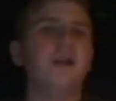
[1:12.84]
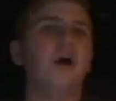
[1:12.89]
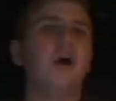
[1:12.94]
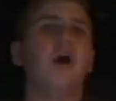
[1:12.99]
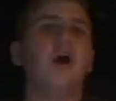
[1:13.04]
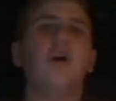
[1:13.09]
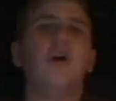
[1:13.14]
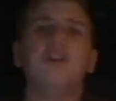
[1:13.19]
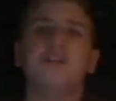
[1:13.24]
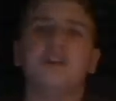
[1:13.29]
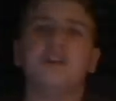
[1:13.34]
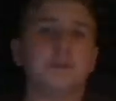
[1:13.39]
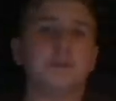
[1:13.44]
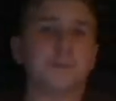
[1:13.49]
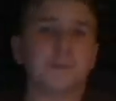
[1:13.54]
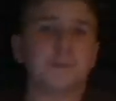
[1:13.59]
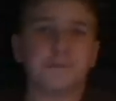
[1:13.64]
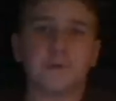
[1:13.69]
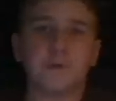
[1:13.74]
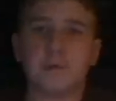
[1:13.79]
all the other
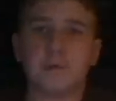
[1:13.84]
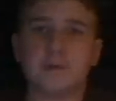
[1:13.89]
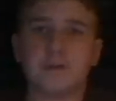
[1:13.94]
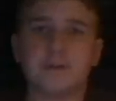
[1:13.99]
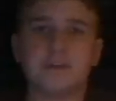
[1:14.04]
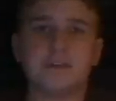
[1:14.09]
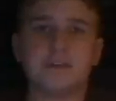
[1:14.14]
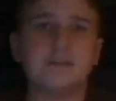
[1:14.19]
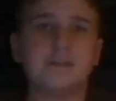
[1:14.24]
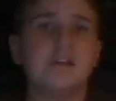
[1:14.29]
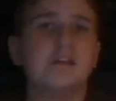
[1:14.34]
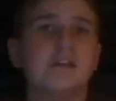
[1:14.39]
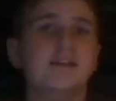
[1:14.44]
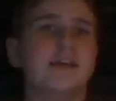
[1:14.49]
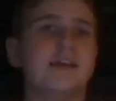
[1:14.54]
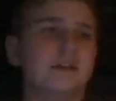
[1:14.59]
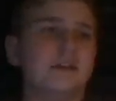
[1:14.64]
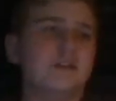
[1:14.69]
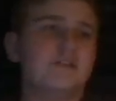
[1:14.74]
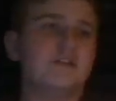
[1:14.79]
performances,
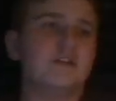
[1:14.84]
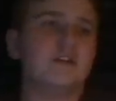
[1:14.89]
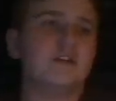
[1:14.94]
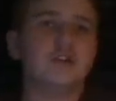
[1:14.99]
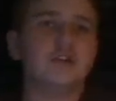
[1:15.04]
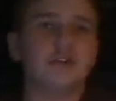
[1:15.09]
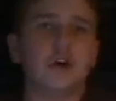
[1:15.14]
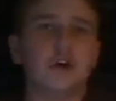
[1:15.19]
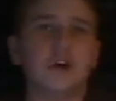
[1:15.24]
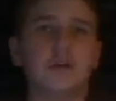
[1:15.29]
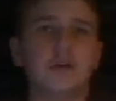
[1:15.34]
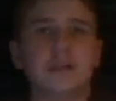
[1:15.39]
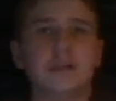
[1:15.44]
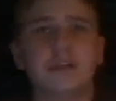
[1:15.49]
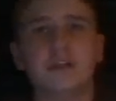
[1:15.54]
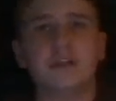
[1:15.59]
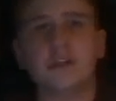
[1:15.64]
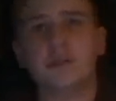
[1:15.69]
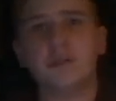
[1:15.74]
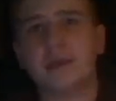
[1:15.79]
like his son Charlie
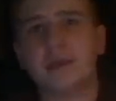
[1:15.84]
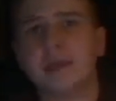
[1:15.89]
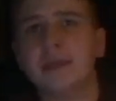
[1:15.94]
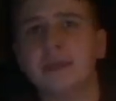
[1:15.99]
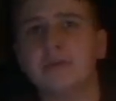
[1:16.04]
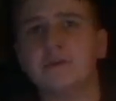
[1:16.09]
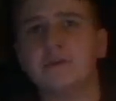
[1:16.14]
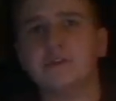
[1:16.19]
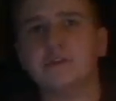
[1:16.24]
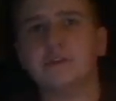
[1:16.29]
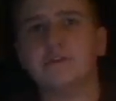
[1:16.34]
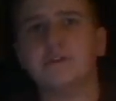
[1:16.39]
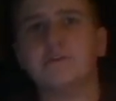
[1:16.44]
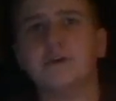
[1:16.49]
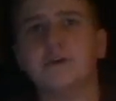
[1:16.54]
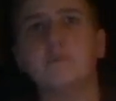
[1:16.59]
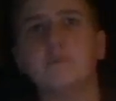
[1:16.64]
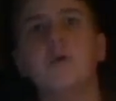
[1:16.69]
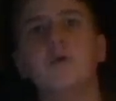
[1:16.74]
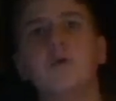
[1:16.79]
and the other main characters of the
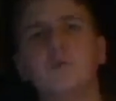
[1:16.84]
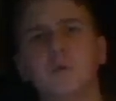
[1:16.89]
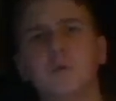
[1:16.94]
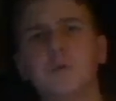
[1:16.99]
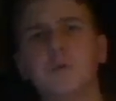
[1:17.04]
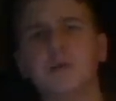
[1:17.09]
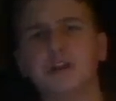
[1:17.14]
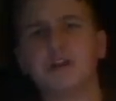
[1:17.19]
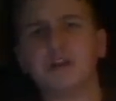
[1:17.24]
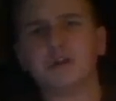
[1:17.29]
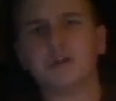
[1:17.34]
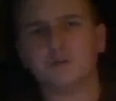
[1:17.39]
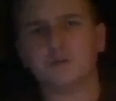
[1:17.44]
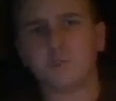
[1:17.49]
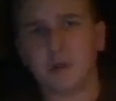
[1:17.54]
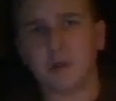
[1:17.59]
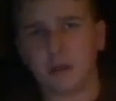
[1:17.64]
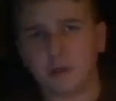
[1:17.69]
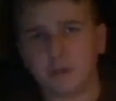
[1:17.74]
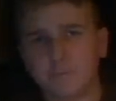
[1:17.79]
film, were pretty good as
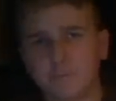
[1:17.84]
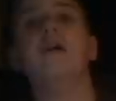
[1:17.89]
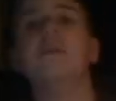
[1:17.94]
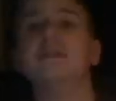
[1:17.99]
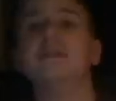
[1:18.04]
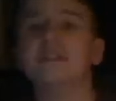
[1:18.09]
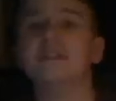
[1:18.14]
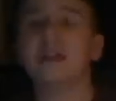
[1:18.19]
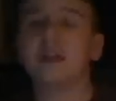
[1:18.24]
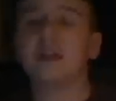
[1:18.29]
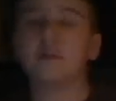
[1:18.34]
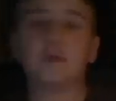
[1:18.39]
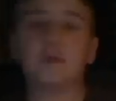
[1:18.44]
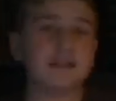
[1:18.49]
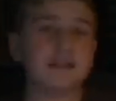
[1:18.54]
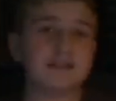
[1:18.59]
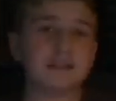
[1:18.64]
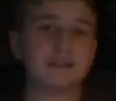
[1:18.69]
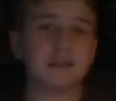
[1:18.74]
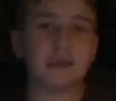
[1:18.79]
well. Now let's get down to what
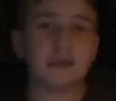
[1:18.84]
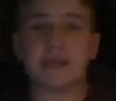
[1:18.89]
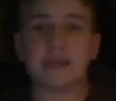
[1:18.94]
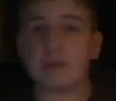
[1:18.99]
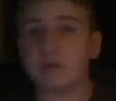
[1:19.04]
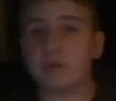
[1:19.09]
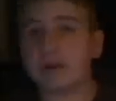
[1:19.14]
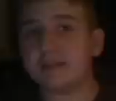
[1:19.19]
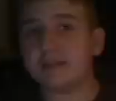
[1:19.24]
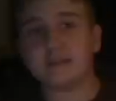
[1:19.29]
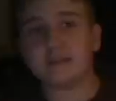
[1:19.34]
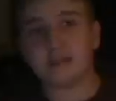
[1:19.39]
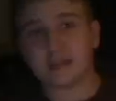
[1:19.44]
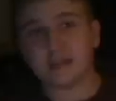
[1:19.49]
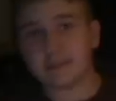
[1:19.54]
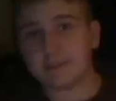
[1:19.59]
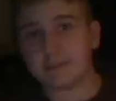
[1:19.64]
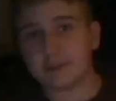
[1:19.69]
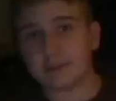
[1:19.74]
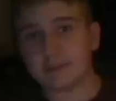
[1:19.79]
I did like and what I didn't
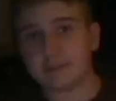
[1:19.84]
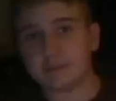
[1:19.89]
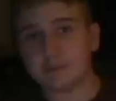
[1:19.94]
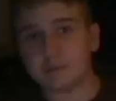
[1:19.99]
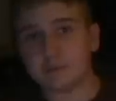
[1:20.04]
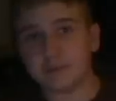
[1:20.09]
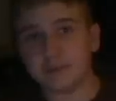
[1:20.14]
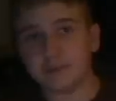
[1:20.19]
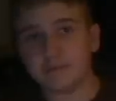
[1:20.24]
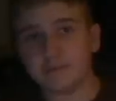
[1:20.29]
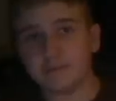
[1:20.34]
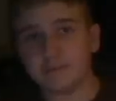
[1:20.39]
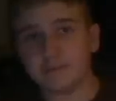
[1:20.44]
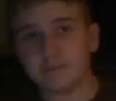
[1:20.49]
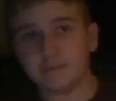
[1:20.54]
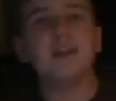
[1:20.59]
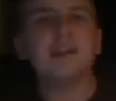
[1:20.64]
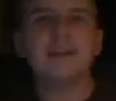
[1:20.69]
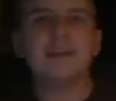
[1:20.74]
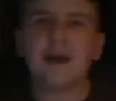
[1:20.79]
like about this movie.
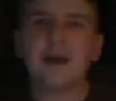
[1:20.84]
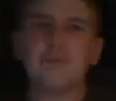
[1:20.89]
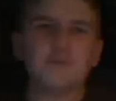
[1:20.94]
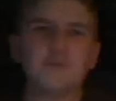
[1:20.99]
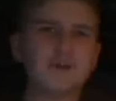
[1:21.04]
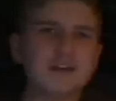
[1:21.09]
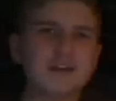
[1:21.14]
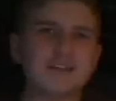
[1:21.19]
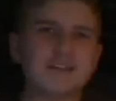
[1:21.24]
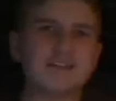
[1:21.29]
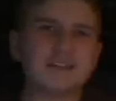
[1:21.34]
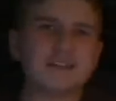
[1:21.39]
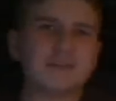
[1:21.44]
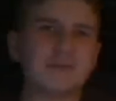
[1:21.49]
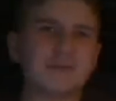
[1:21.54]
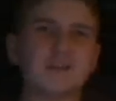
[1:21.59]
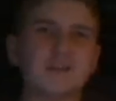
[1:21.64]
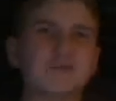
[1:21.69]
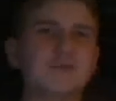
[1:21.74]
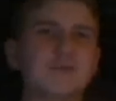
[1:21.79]
Now for what I did like
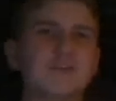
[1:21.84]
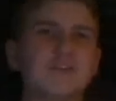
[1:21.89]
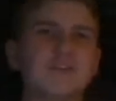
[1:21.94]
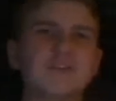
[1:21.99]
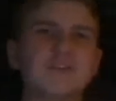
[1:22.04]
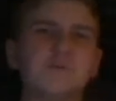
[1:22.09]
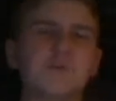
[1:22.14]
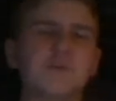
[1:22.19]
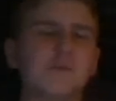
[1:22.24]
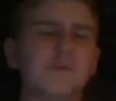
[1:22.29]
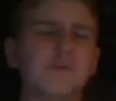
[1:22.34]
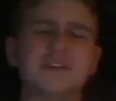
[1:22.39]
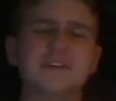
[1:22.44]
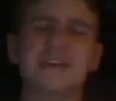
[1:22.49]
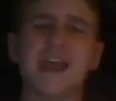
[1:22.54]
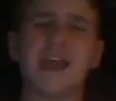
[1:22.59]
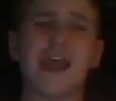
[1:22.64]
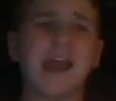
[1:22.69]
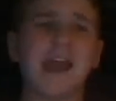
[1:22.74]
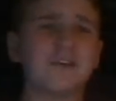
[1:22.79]
about this movie
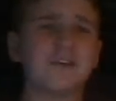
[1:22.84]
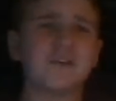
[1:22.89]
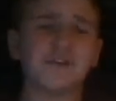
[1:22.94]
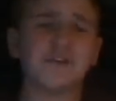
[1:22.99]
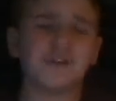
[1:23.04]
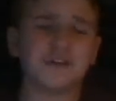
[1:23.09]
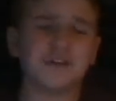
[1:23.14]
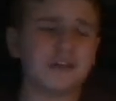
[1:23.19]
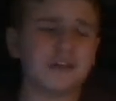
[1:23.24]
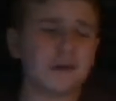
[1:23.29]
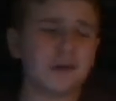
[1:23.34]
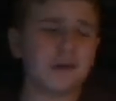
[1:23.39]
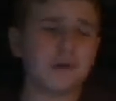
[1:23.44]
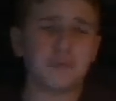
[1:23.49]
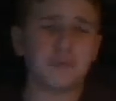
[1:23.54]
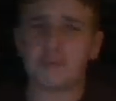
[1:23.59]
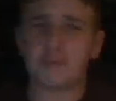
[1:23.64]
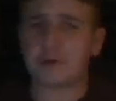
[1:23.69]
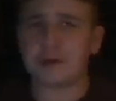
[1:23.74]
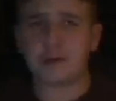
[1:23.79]
is actually
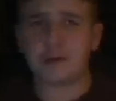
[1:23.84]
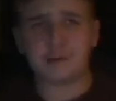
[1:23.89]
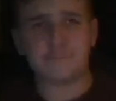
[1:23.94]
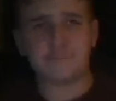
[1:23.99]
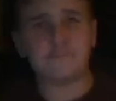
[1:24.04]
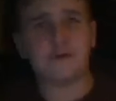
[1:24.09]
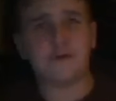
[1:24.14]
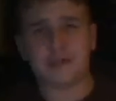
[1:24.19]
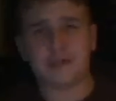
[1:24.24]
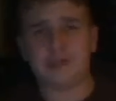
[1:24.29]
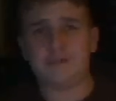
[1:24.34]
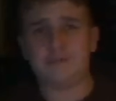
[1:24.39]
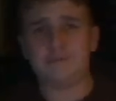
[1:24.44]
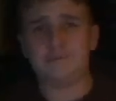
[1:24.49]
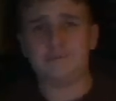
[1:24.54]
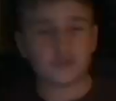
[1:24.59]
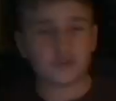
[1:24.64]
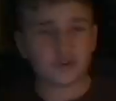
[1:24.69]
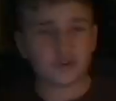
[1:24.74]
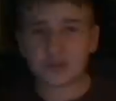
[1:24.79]
really funny.
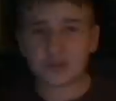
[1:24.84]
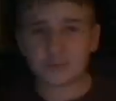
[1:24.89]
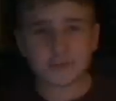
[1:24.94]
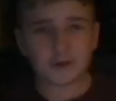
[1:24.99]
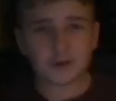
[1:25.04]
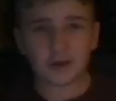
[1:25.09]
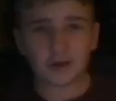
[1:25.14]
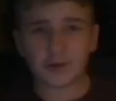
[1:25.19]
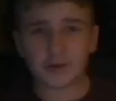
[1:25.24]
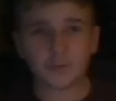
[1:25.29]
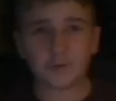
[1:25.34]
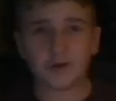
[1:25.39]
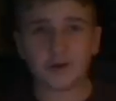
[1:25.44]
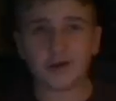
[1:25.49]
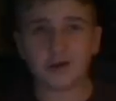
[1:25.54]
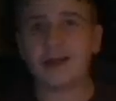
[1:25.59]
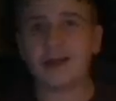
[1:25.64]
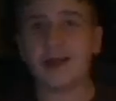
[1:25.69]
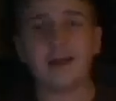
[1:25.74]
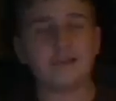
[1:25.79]
Judge me all you
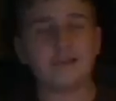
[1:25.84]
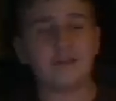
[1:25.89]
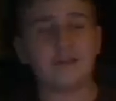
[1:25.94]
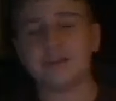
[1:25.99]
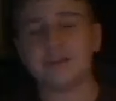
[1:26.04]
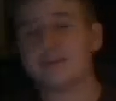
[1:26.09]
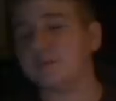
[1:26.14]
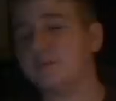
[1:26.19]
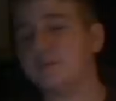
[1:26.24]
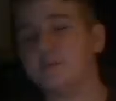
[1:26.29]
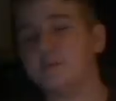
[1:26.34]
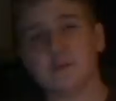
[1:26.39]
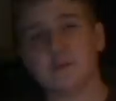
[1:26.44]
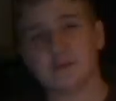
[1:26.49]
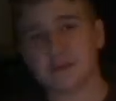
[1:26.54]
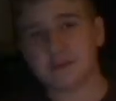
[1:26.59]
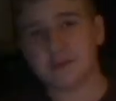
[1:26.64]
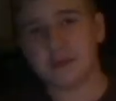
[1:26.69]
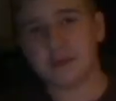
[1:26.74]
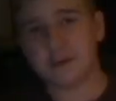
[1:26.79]
want, I thought this movie
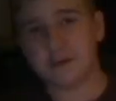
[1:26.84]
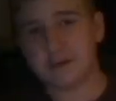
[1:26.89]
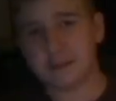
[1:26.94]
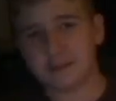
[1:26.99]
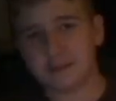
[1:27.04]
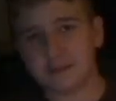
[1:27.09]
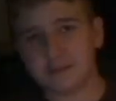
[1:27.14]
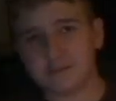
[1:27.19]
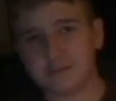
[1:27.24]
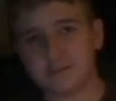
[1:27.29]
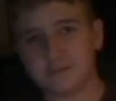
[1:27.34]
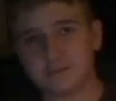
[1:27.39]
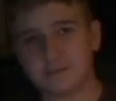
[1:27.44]
was hilarious.